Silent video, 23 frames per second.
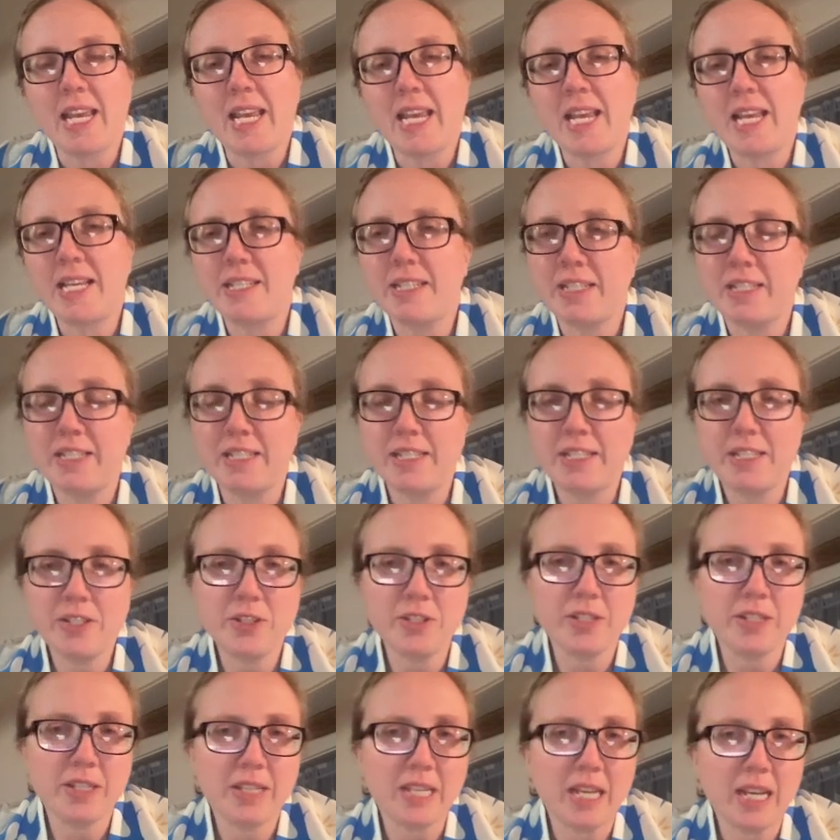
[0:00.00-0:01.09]
And in
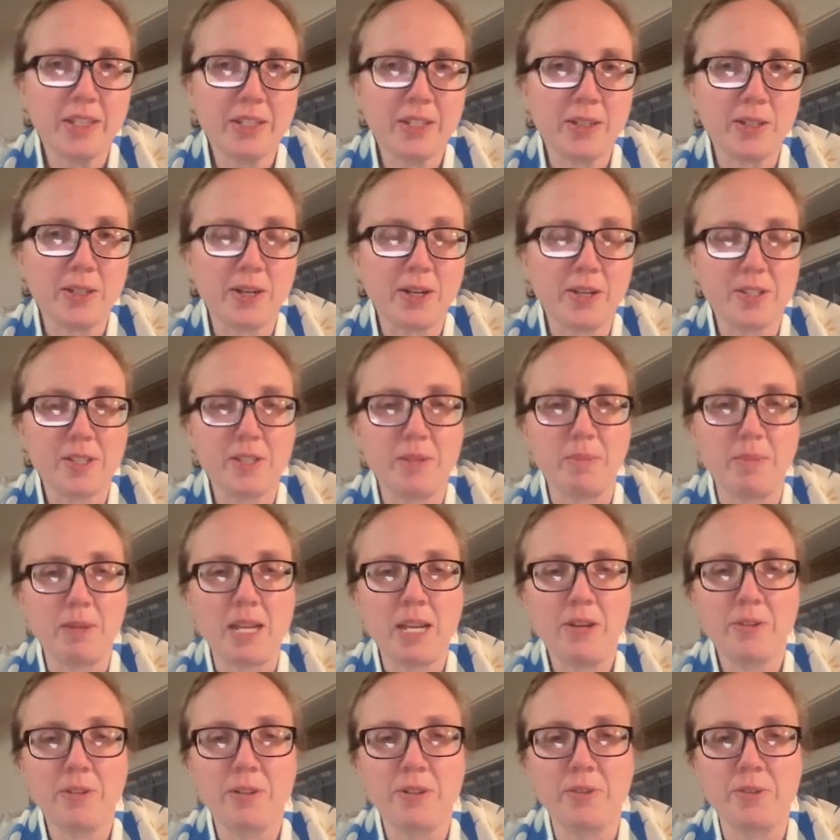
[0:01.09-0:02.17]
addition to that, there are some
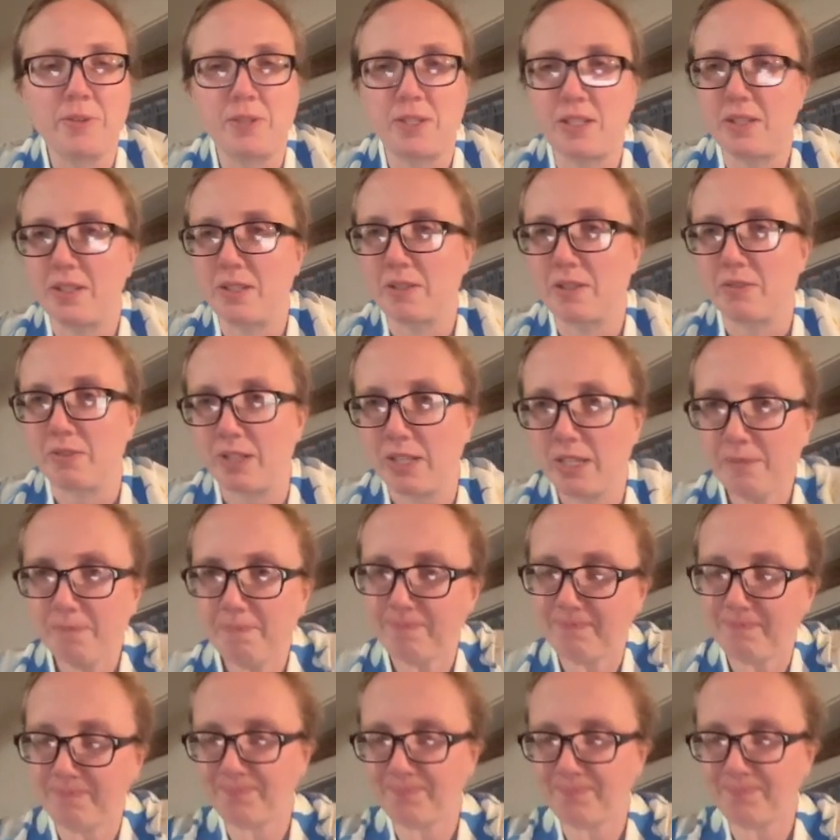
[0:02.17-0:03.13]
arrows in the grid.